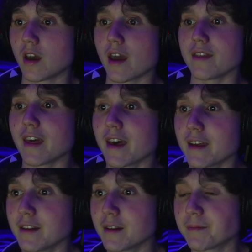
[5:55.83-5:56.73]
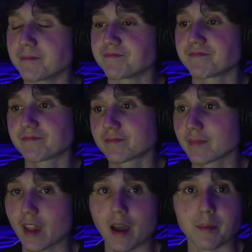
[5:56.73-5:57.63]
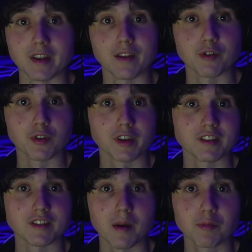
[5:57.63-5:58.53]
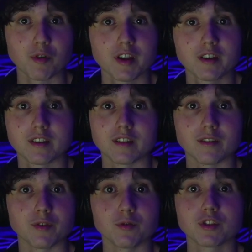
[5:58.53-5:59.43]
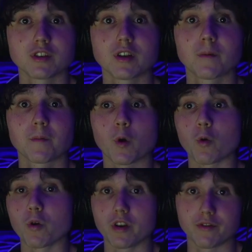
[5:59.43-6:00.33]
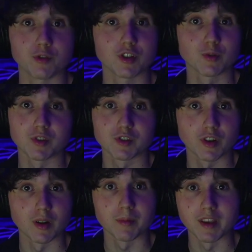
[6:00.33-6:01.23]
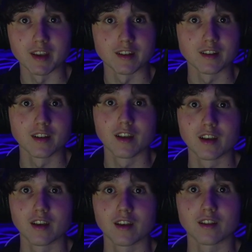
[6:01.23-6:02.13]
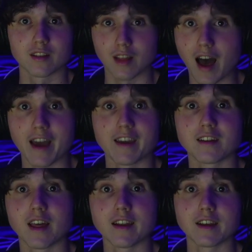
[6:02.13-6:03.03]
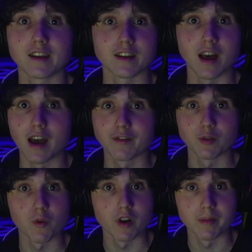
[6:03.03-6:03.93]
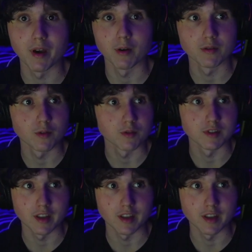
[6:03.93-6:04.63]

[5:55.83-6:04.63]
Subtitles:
And then, I mean, if you're looking to upgrade in the future, or if you just want to straight up get high end lighting and not have to worry about those